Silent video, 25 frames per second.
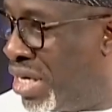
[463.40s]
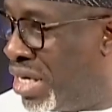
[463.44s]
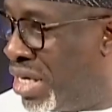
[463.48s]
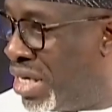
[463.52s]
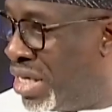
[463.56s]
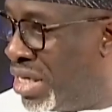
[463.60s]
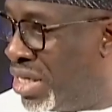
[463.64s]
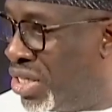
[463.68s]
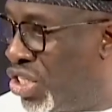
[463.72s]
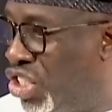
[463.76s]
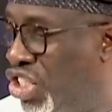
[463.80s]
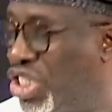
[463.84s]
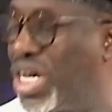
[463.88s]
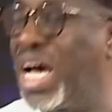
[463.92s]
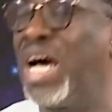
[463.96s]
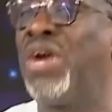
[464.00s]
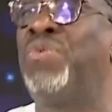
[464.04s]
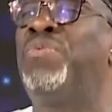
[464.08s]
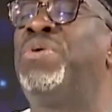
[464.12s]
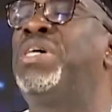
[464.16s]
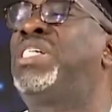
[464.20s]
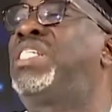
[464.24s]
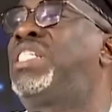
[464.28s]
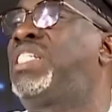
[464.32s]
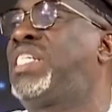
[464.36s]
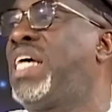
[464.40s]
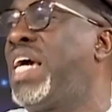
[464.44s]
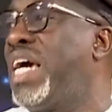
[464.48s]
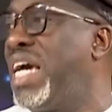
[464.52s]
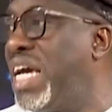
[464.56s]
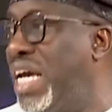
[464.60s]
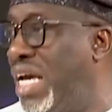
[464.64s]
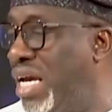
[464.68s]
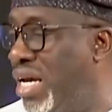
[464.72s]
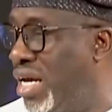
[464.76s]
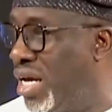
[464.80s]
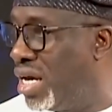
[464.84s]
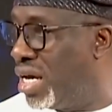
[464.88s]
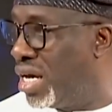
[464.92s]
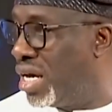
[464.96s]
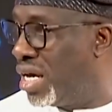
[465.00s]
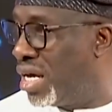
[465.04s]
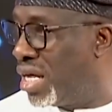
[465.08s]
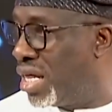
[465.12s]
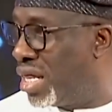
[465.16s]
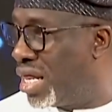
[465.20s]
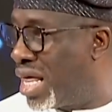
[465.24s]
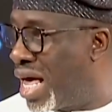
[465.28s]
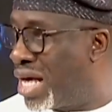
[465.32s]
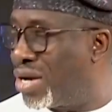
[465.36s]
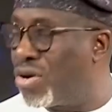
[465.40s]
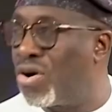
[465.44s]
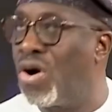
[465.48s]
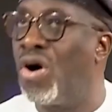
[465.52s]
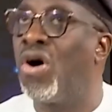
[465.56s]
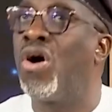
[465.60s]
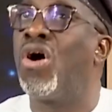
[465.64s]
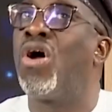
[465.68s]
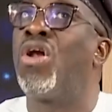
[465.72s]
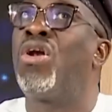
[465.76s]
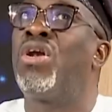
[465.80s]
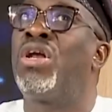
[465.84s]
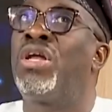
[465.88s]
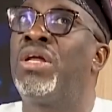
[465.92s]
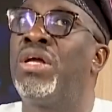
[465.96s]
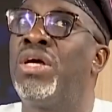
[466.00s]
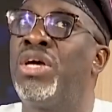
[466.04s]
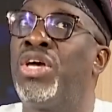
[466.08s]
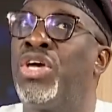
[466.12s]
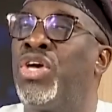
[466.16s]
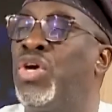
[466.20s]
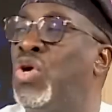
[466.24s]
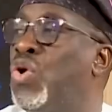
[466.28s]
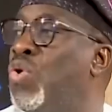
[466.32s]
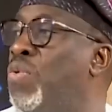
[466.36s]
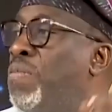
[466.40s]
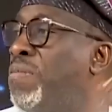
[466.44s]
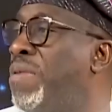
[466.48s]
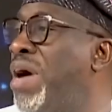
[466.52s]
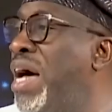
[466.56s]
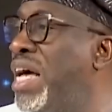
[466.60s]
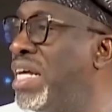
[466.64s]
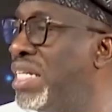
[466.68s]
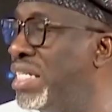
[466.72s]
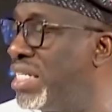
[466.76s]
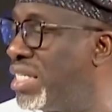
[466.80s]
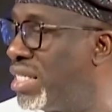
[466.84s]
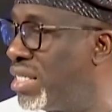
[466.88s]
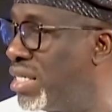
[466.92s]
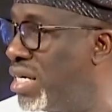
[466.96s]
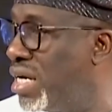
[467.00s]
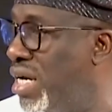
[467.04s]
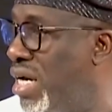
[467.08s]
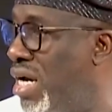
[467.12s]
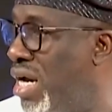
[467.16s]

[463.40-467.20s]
Shall we say that all humans